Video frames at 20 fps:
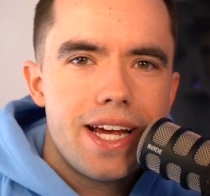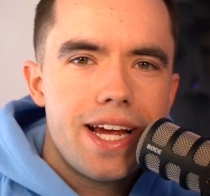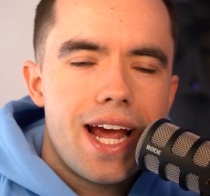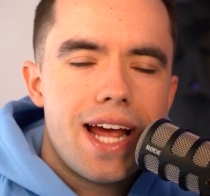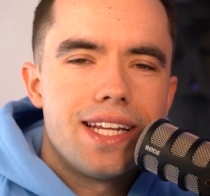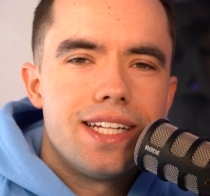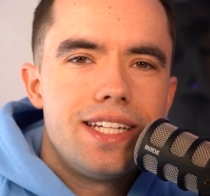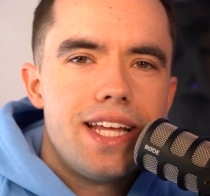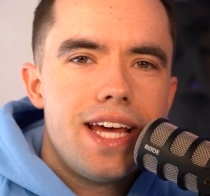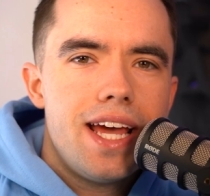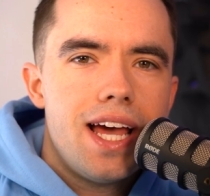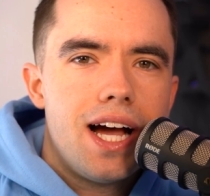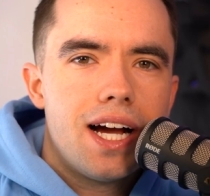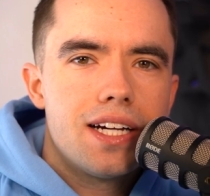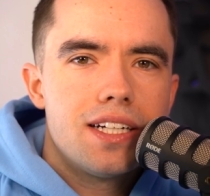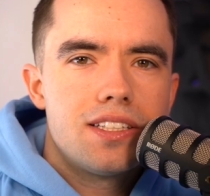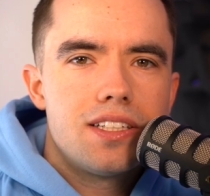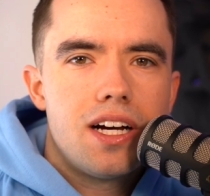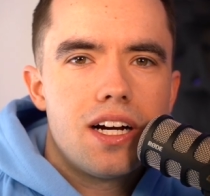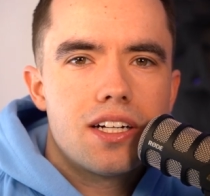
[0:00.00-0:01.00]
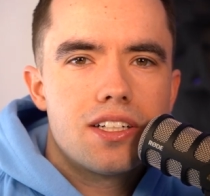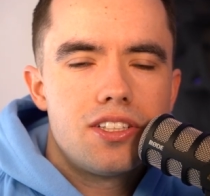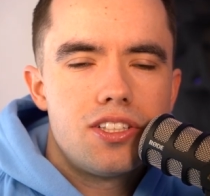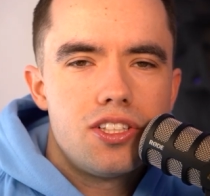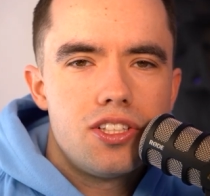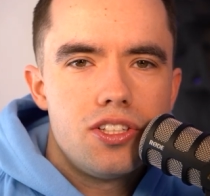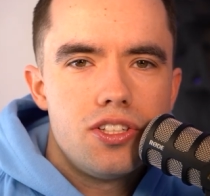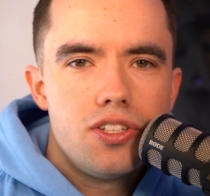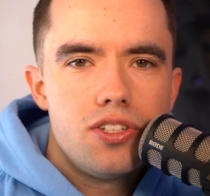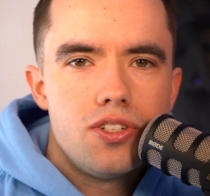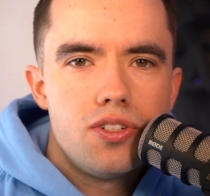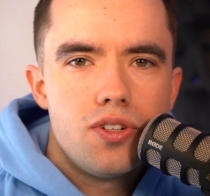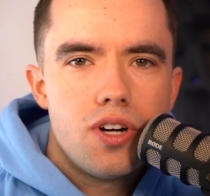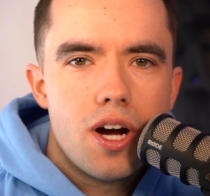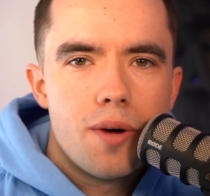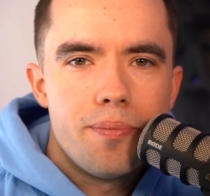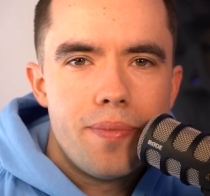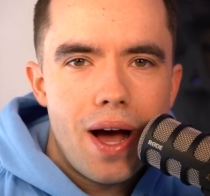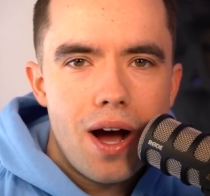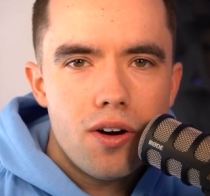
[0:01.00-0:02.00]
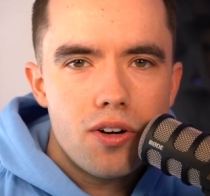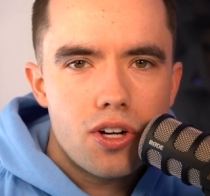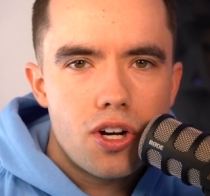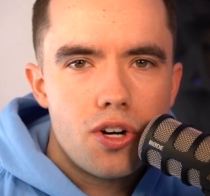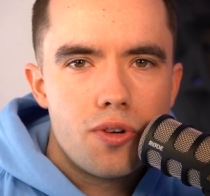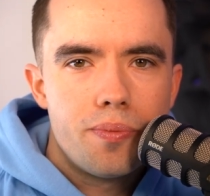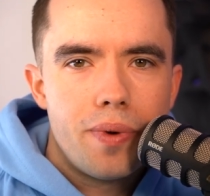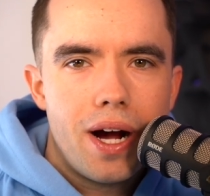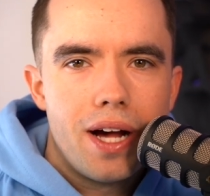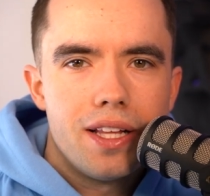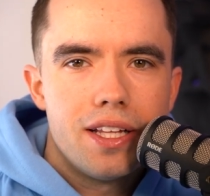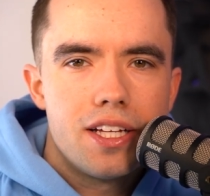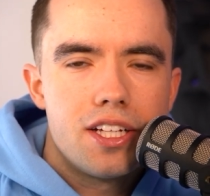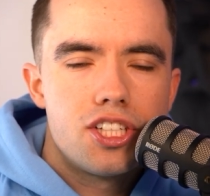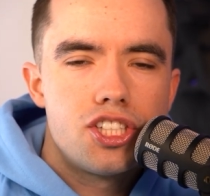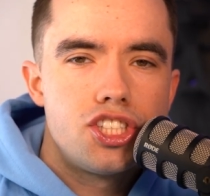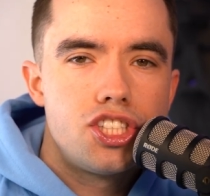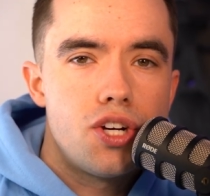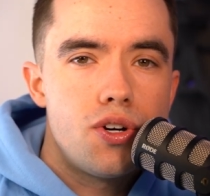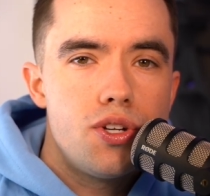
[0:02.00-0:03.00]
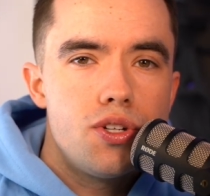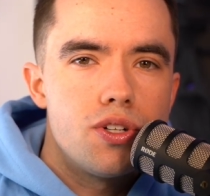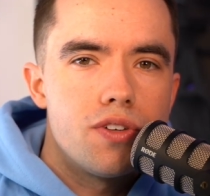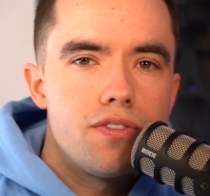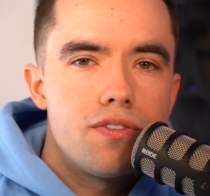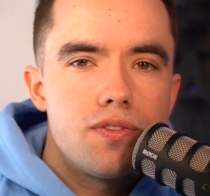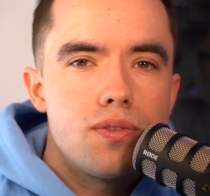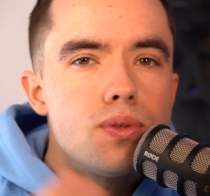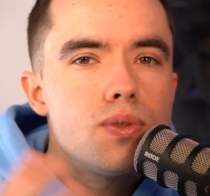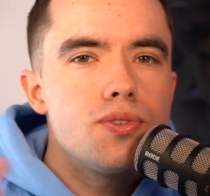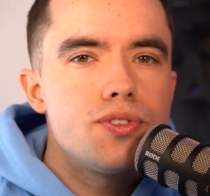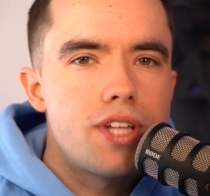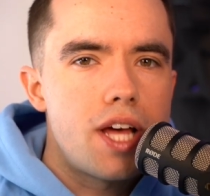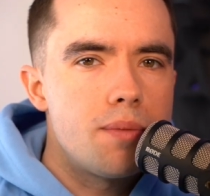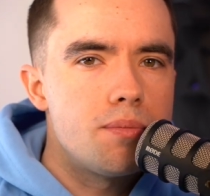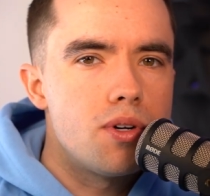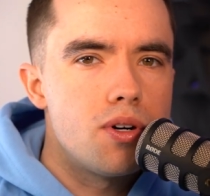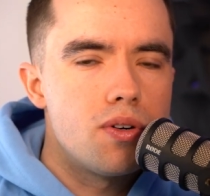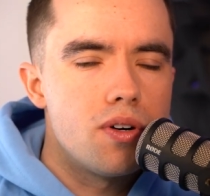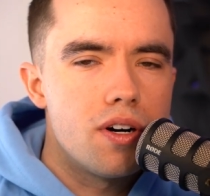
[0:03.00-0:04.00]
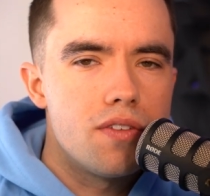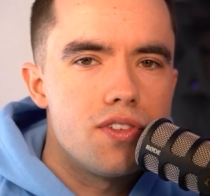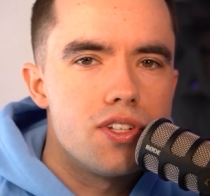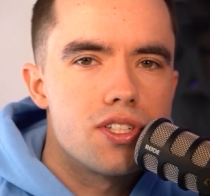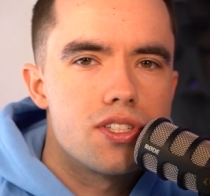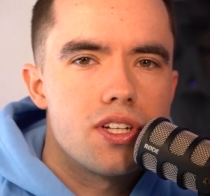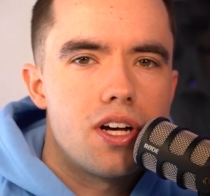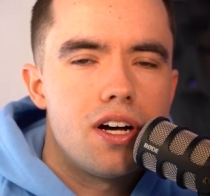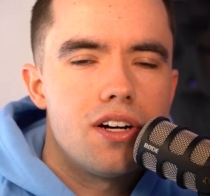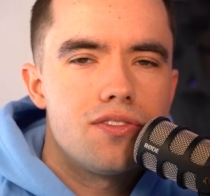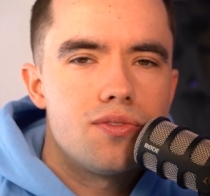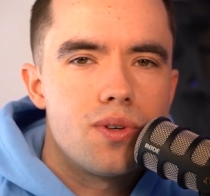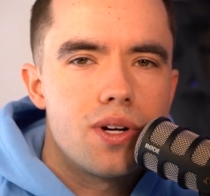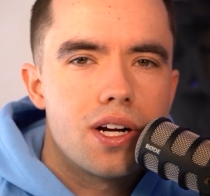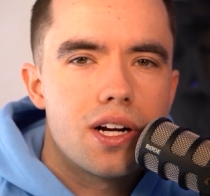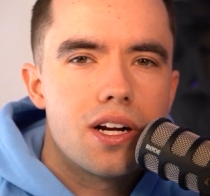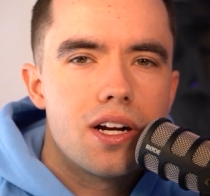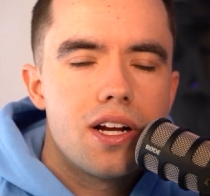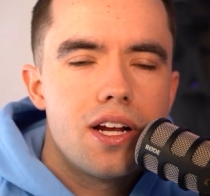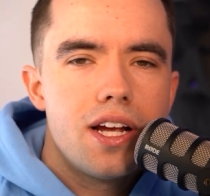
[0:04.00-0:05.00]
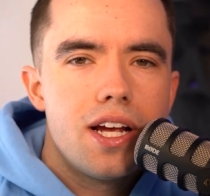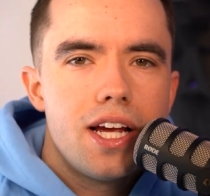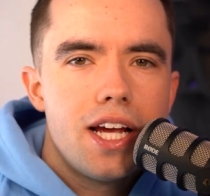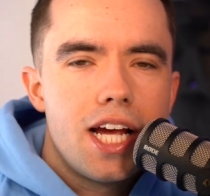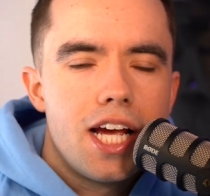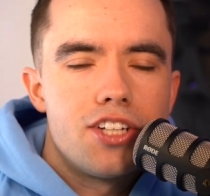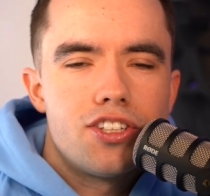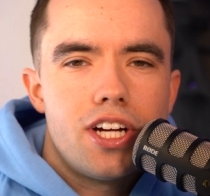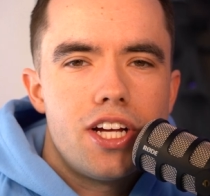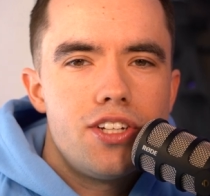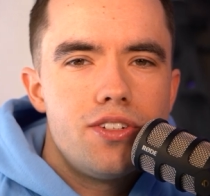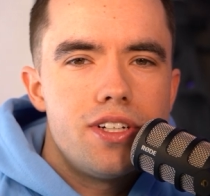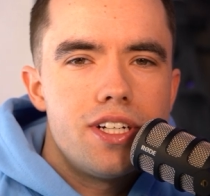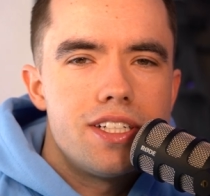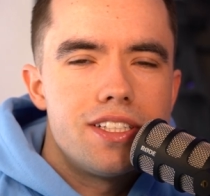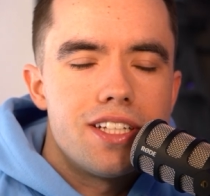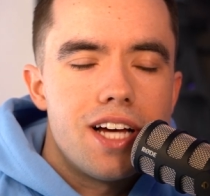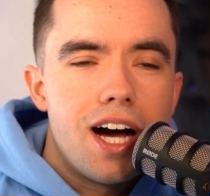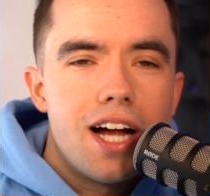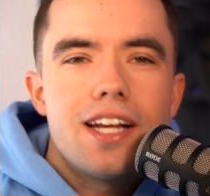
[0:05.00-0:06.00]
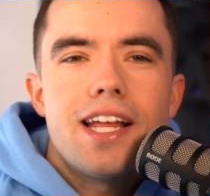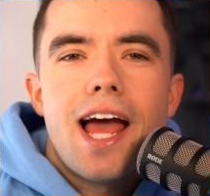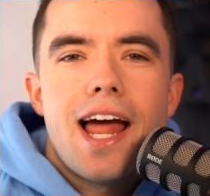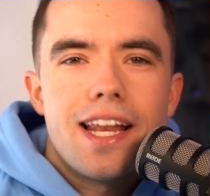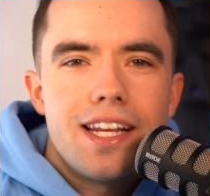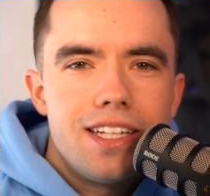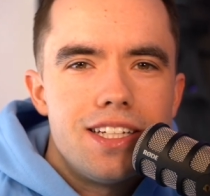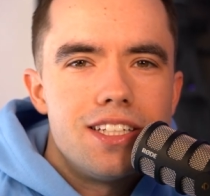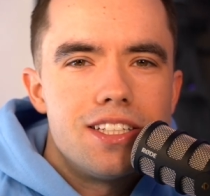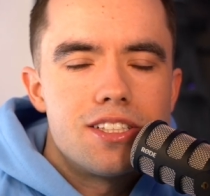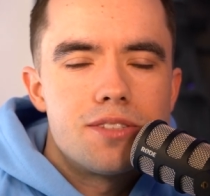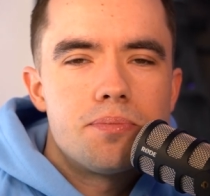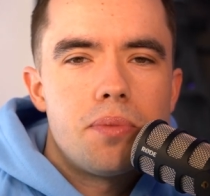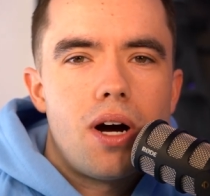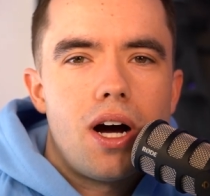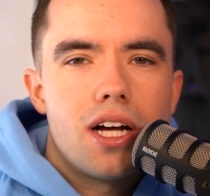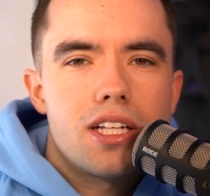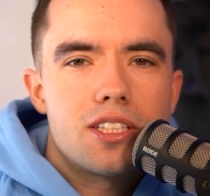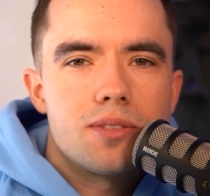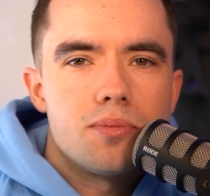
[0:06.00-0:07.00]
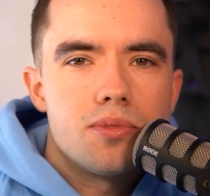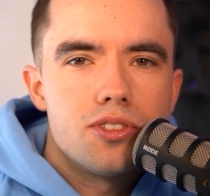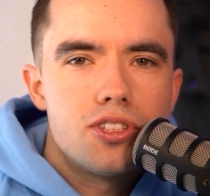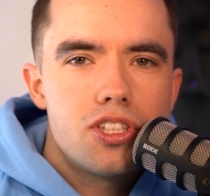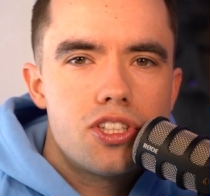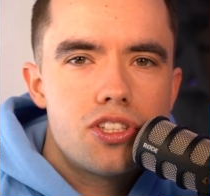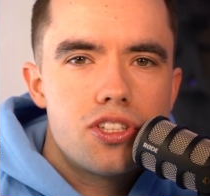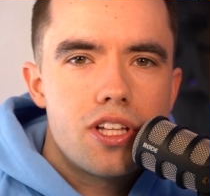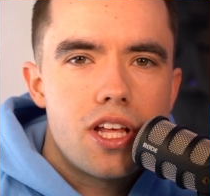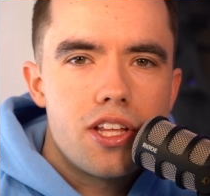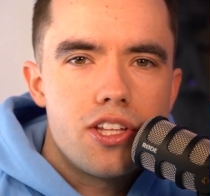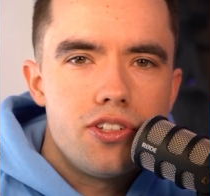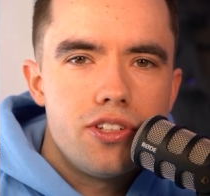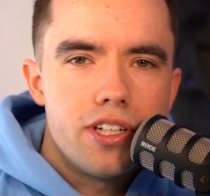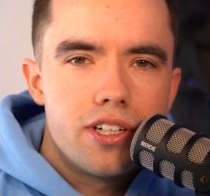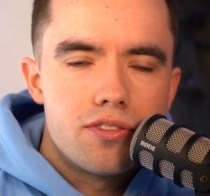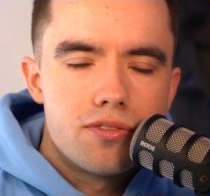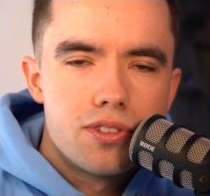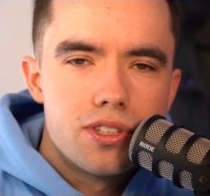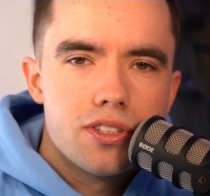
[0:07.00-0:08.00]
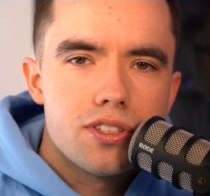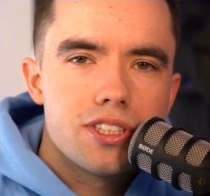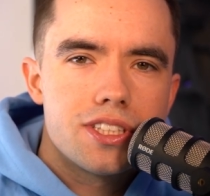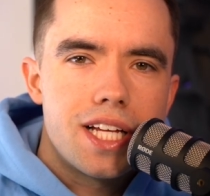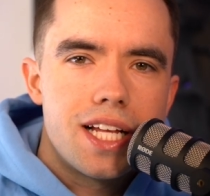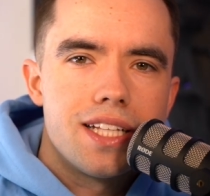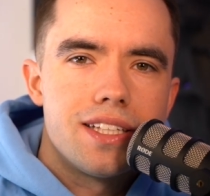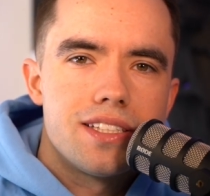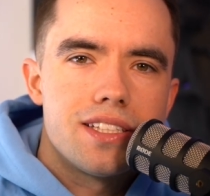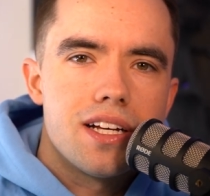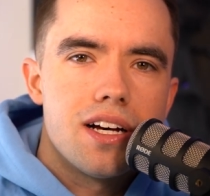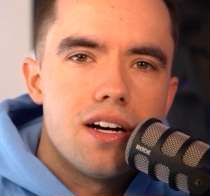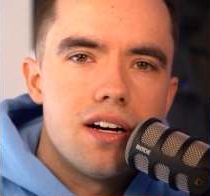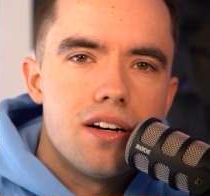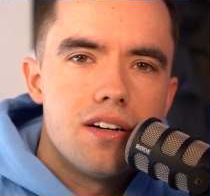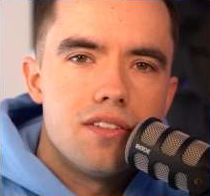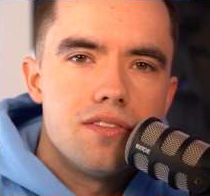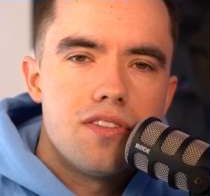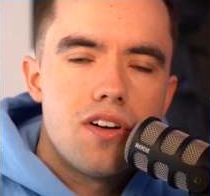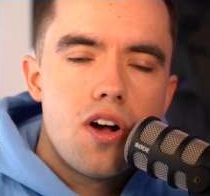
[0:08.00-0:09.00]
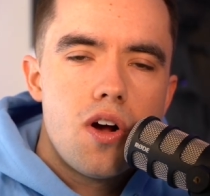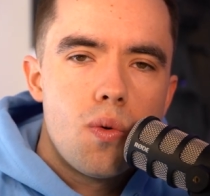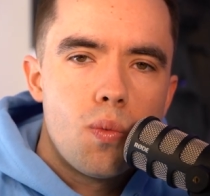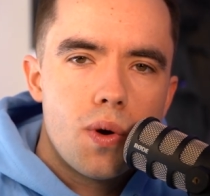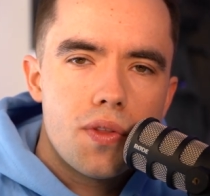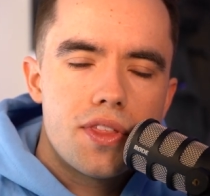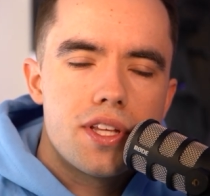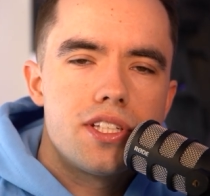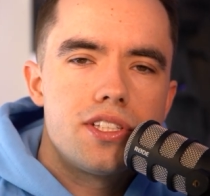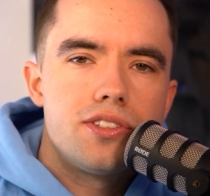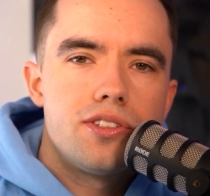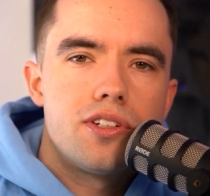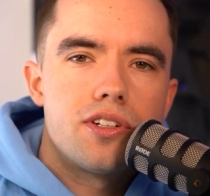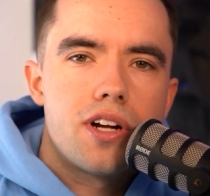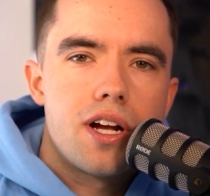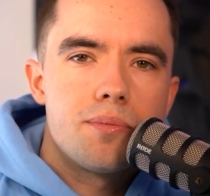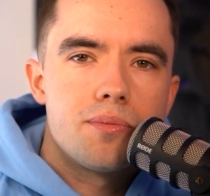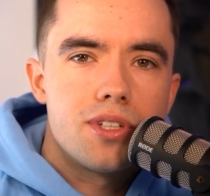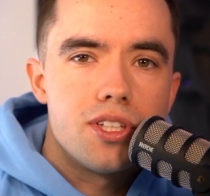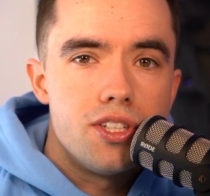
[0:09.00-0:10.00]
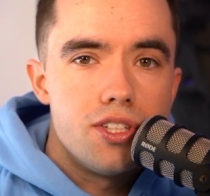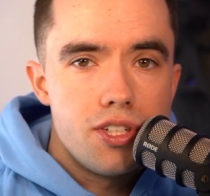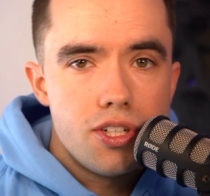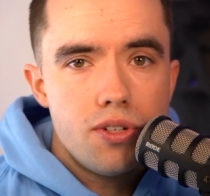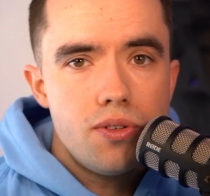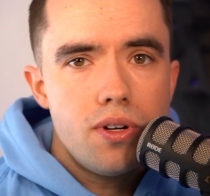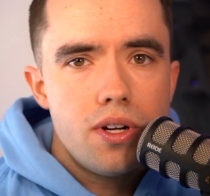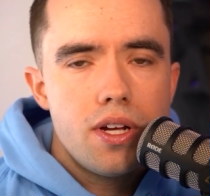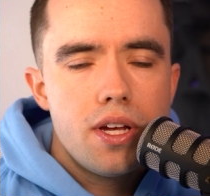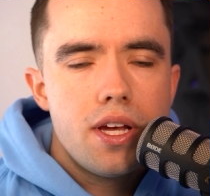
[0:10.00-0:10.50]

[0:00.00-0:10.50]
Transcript: And today I'm going to talk to you about Copilot, show you a full demo of the software, and try to do it as unedited as possible just so that you get a real sense of what the CRM can do.